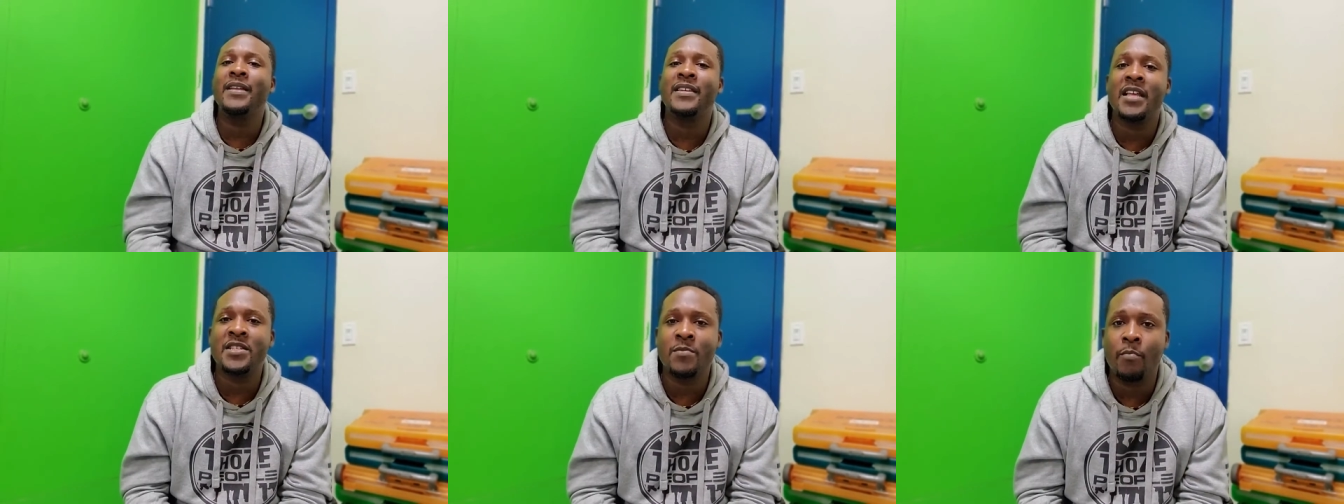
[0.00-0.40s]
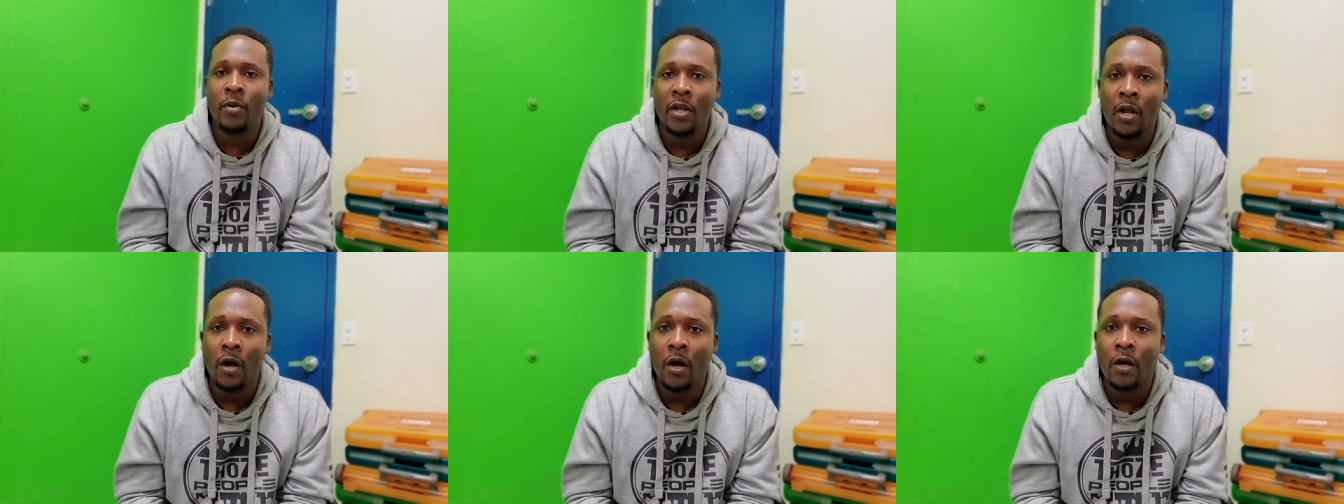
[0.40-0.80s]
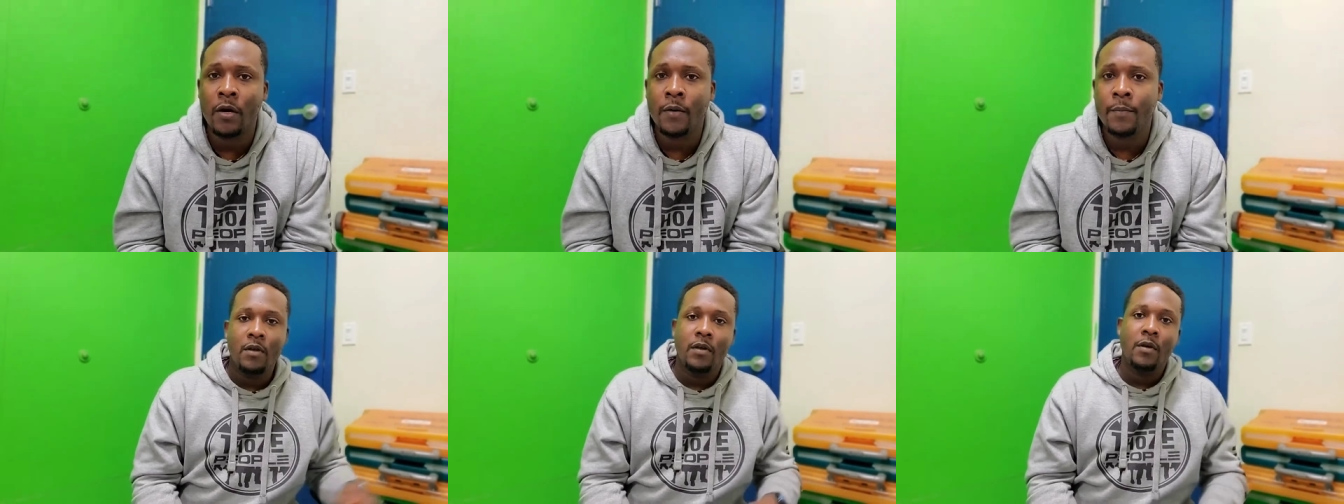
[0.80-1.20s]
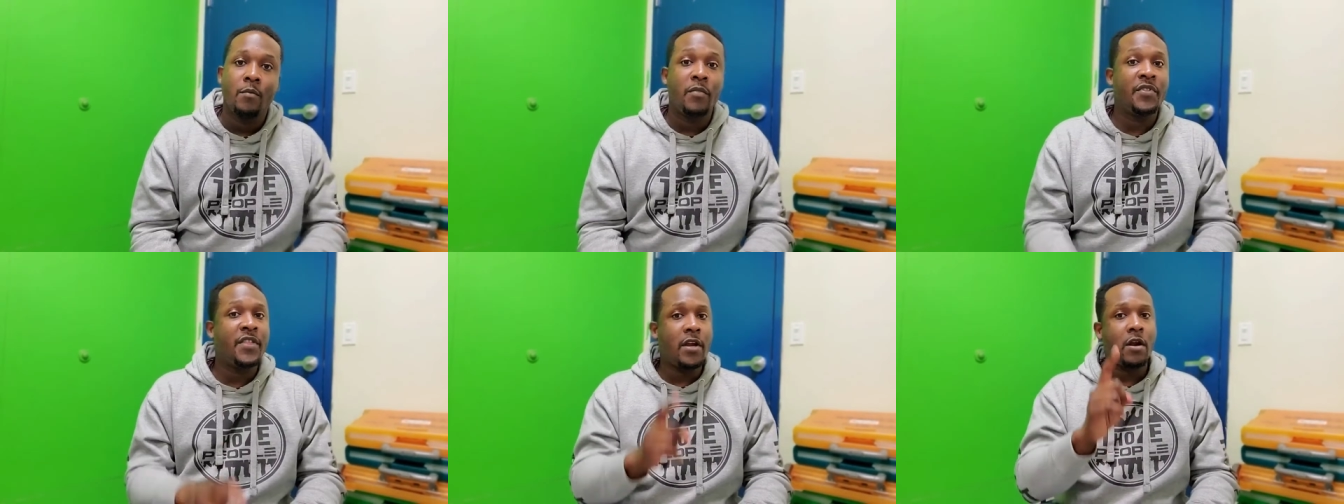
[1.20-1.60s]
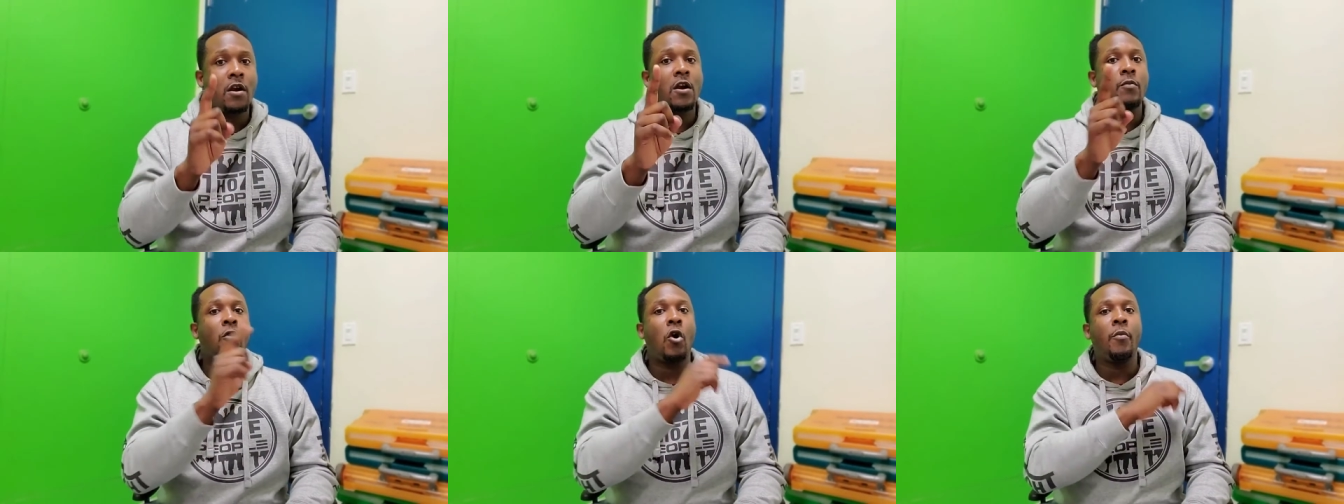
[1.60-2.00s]
doesn't belong. But then
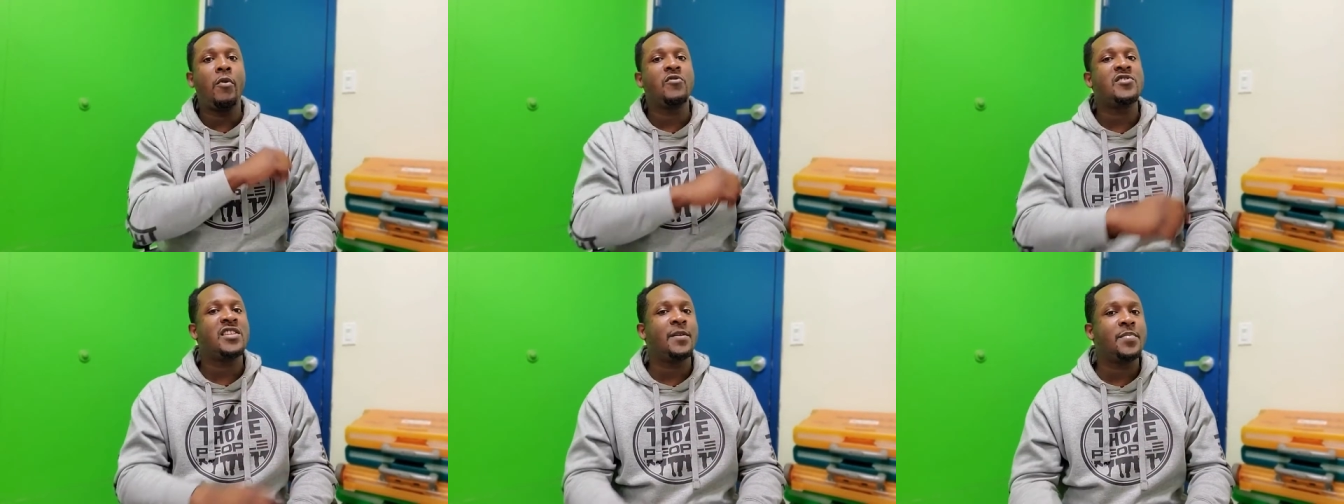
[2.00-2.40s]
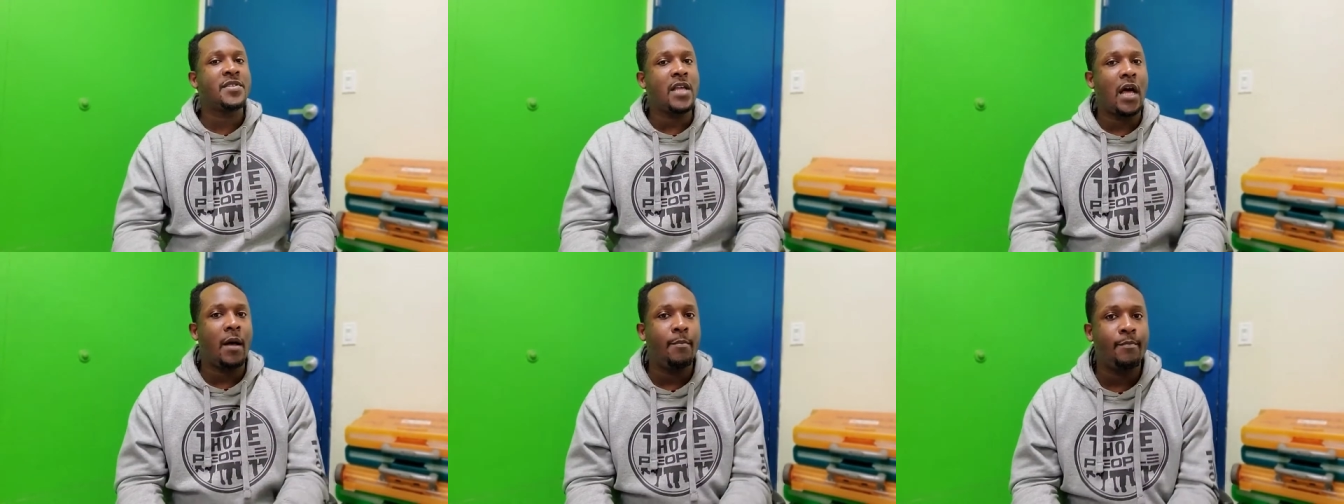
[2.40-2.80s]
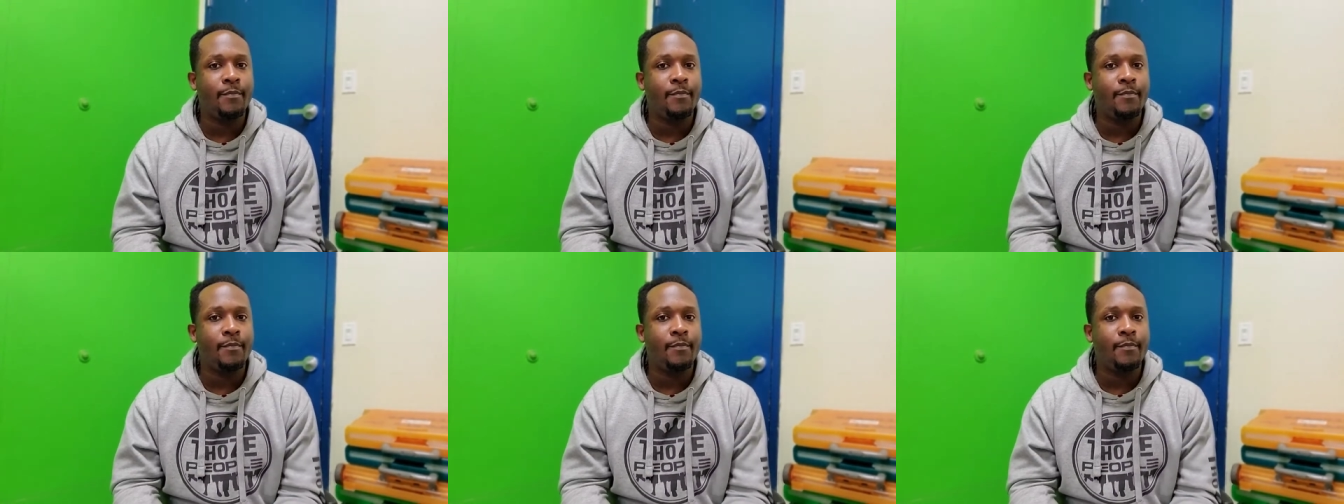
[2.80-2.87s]
Herb almost slips up.